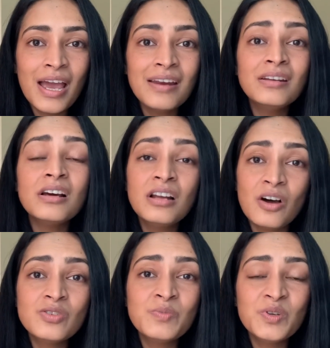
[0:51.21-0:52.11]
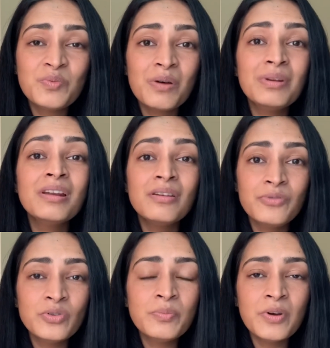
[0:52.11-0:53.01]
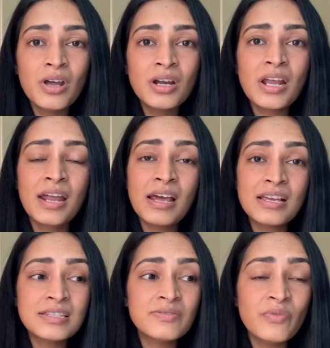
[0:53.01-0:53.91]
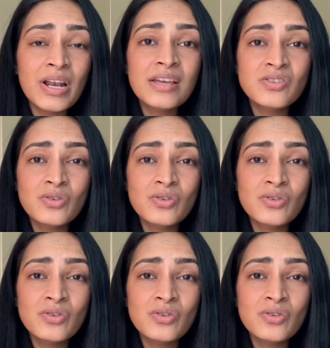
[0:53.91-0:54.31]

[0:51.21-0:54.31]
and it allows me to probably review the product and as well as,